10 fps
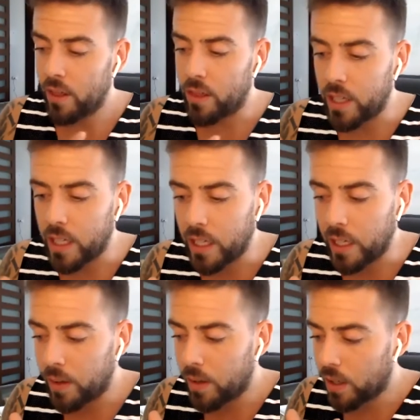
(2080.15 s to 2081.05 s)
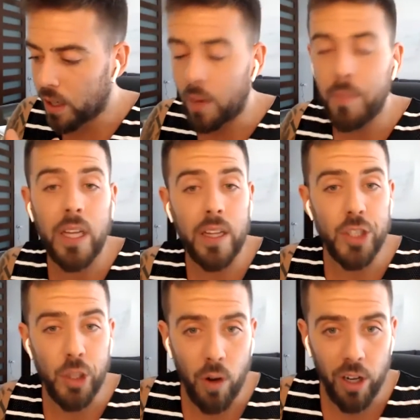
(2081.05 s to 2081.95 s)
the company that
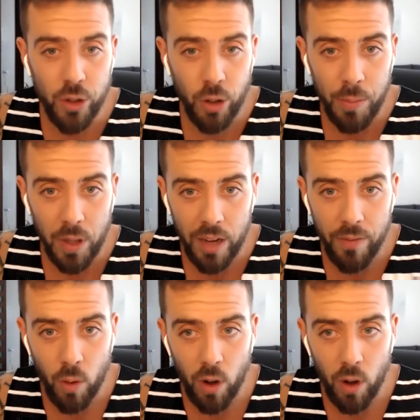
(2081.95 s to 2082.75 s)
she wanted to apply for,